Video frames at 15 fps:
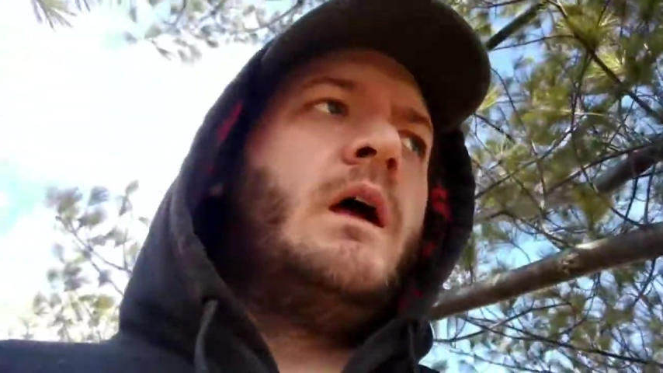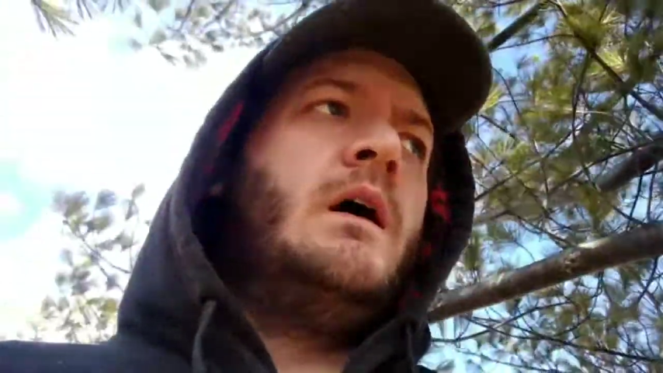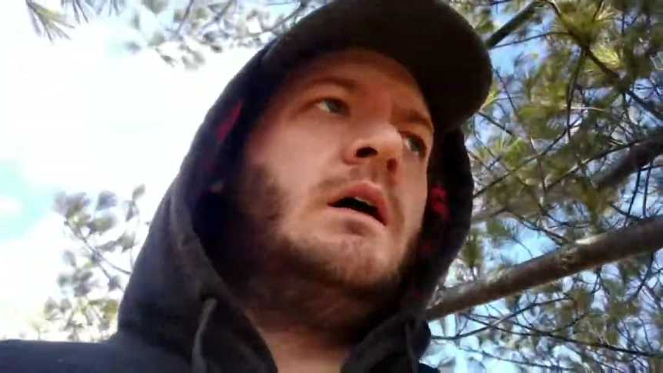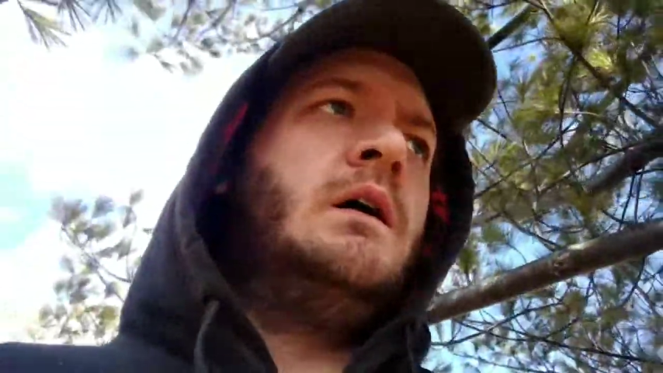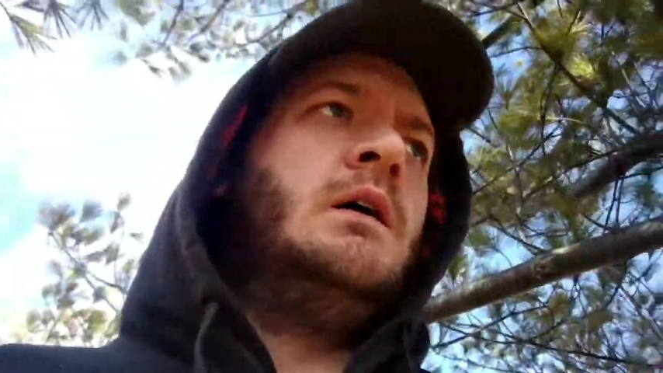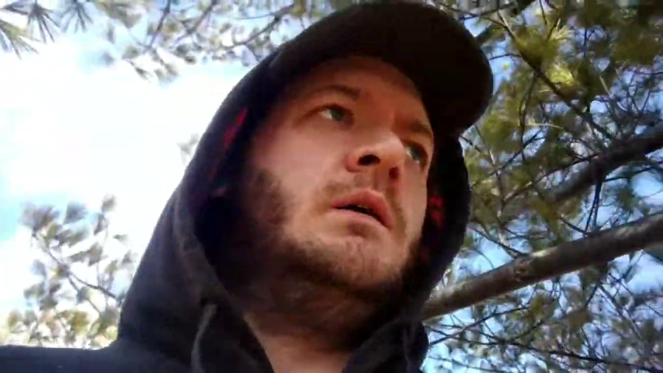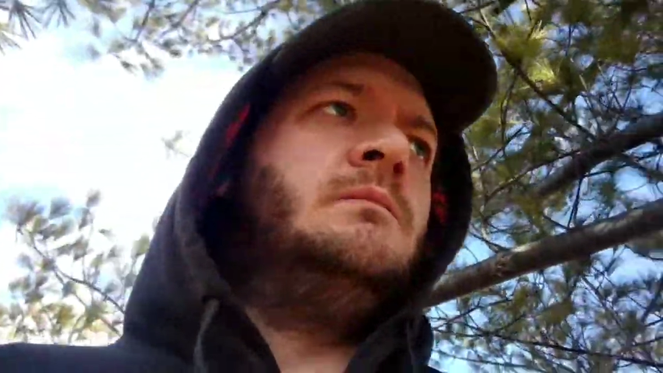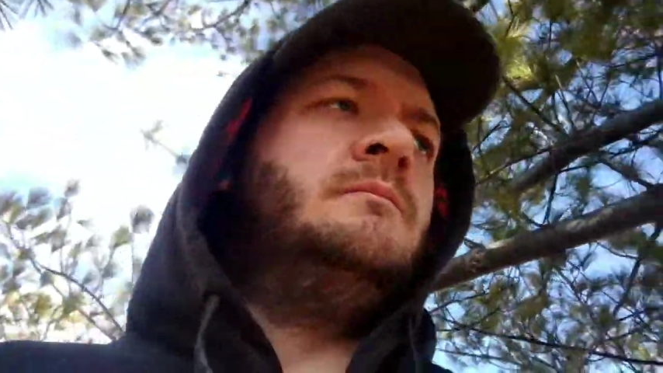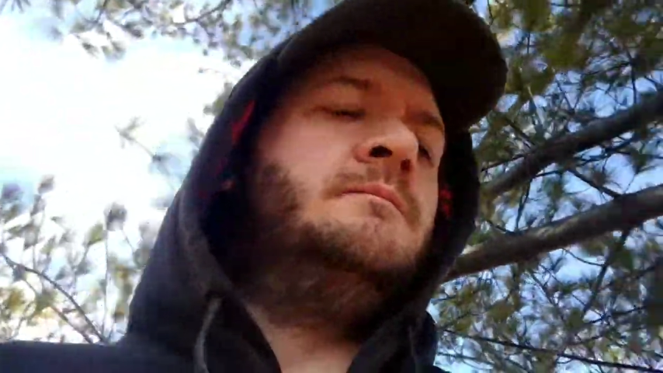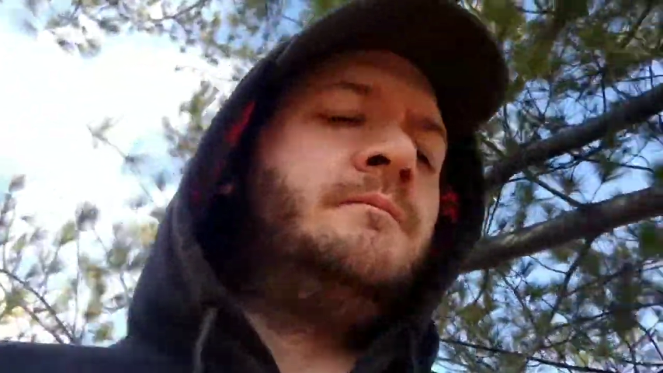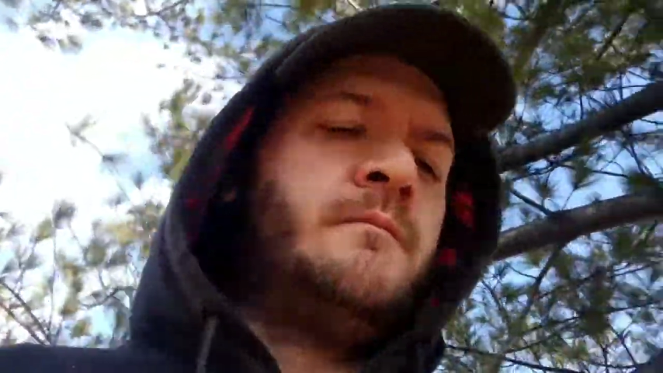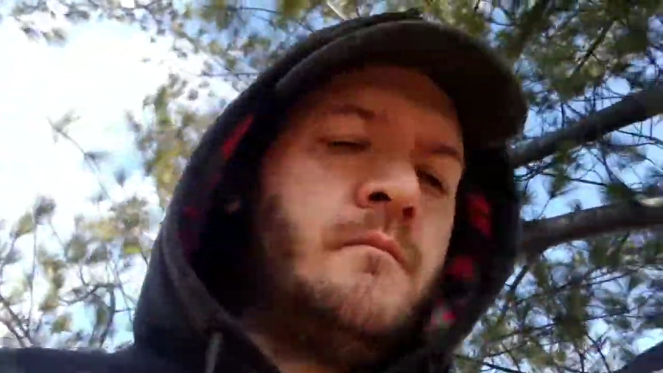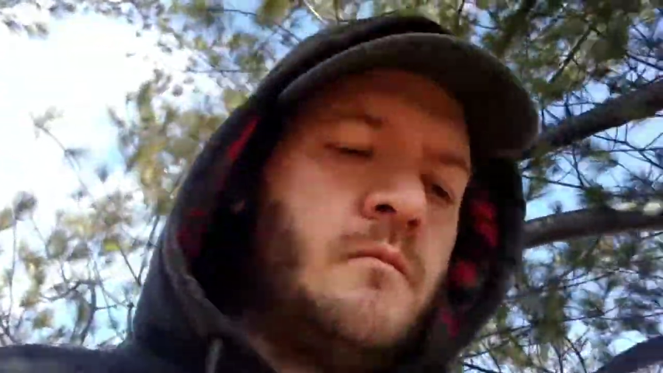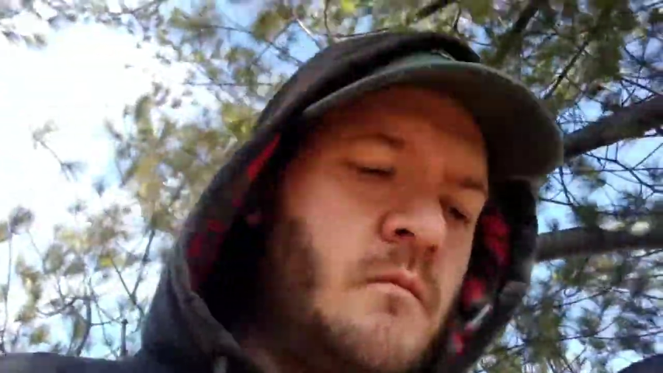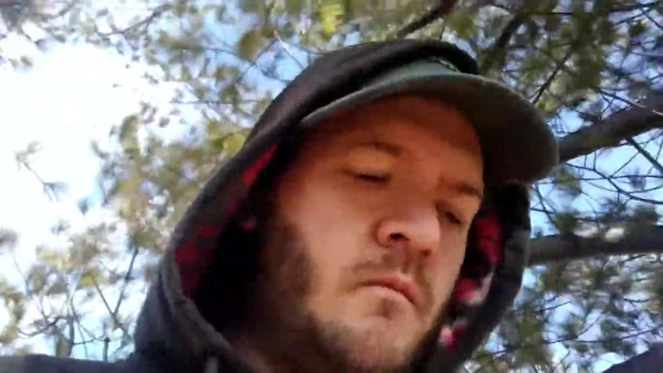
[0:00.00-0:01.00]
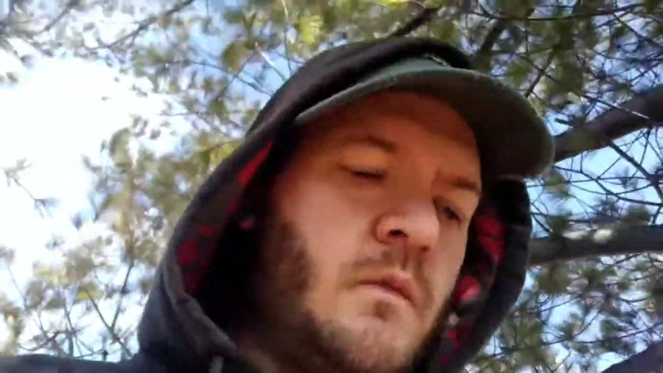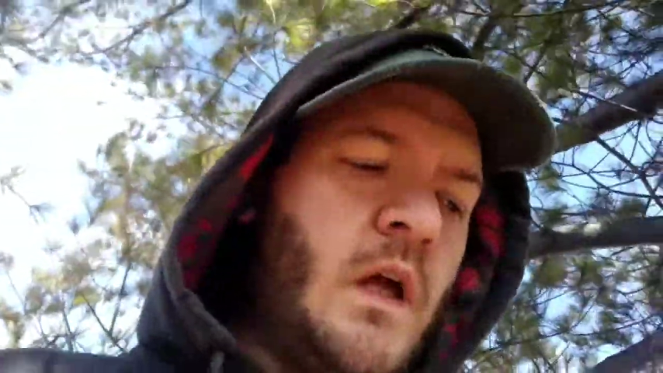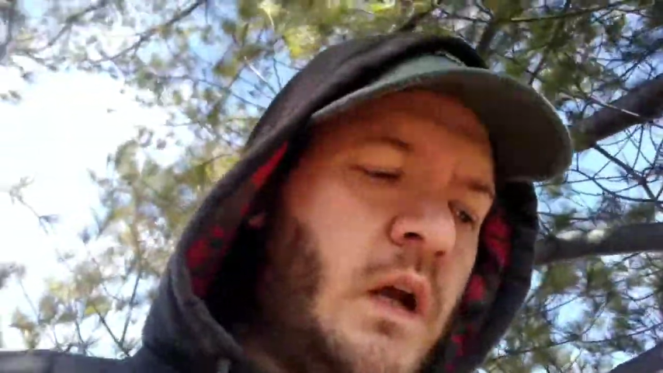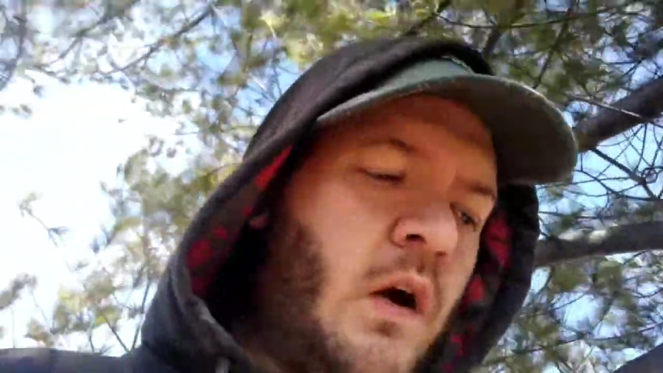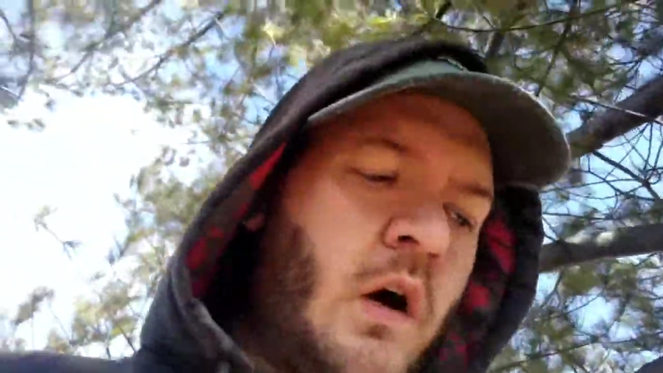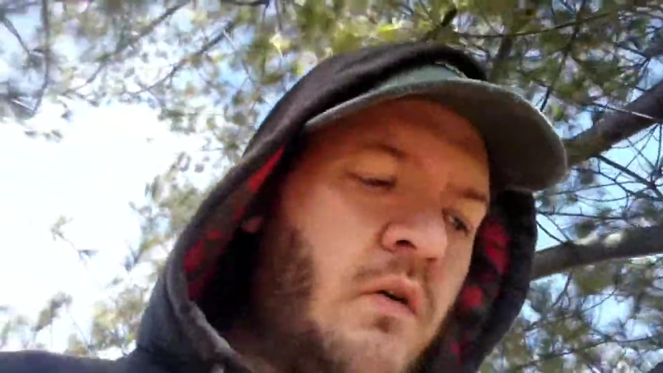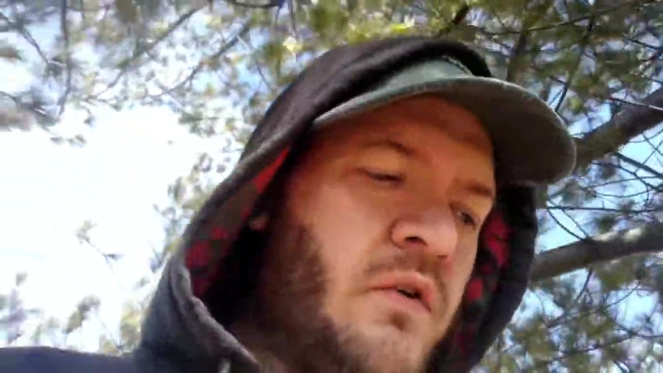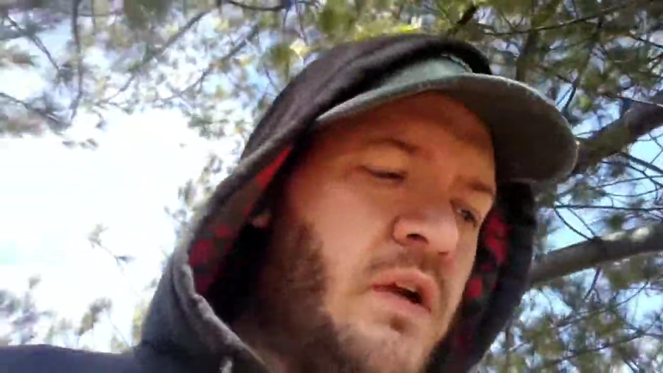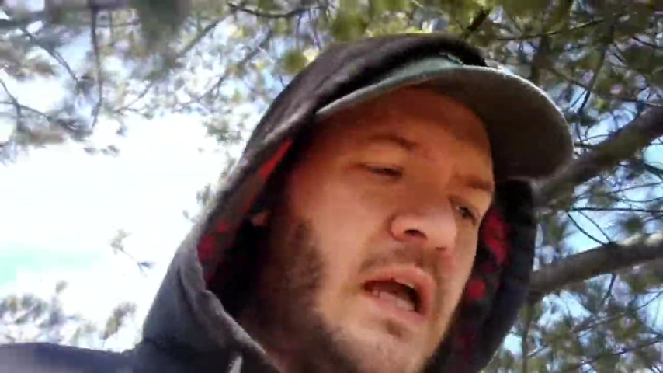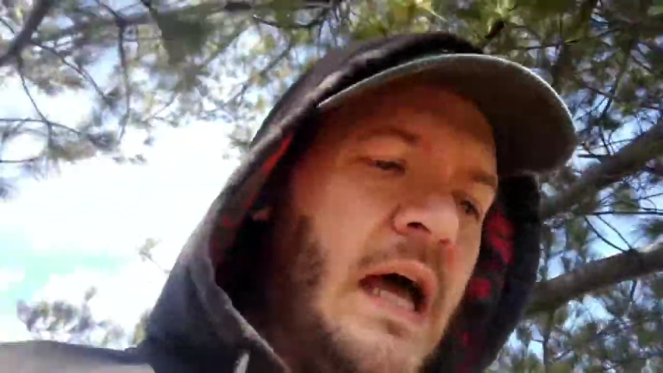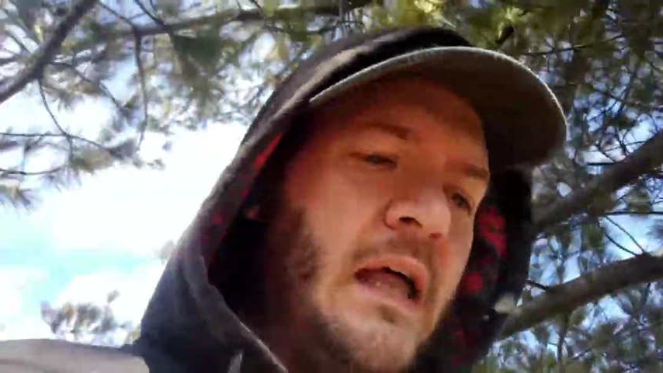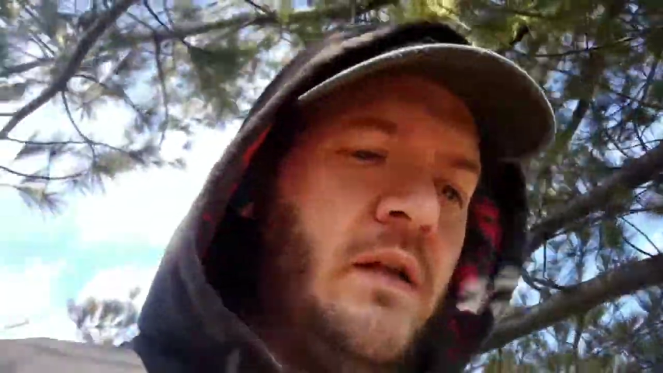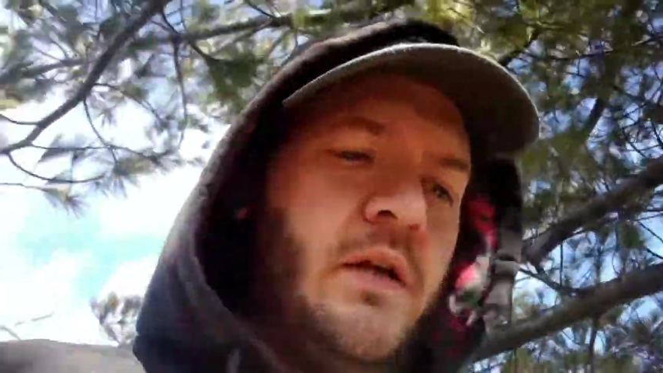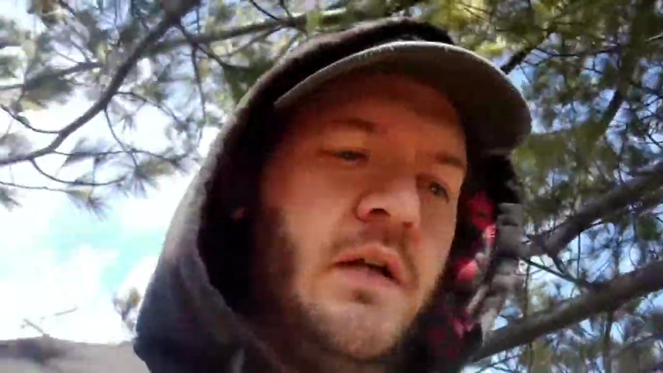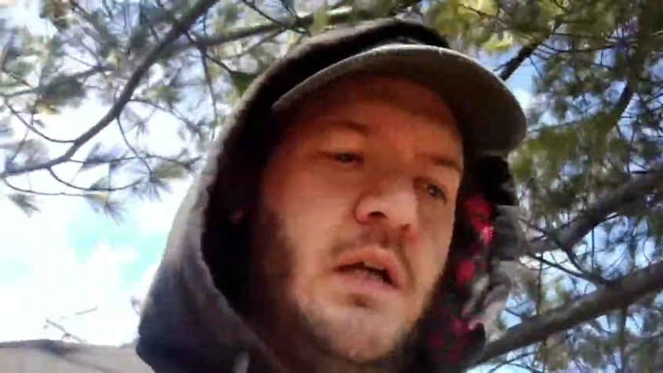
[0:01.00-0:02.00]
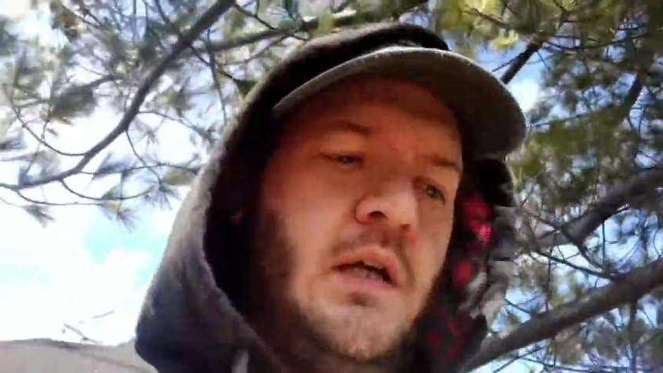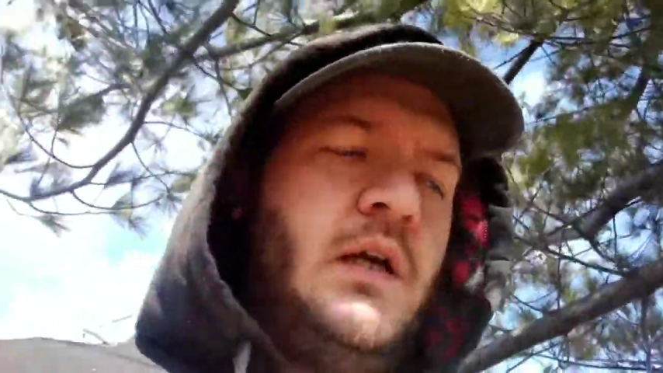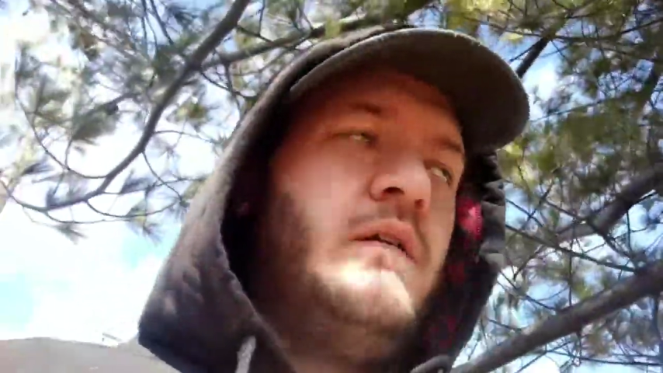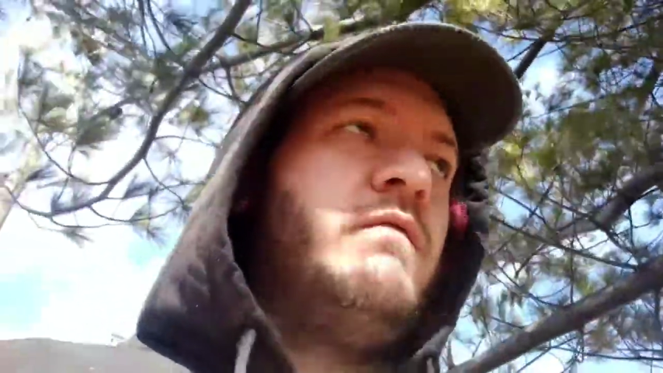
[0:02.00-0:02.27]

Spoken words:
In all reality,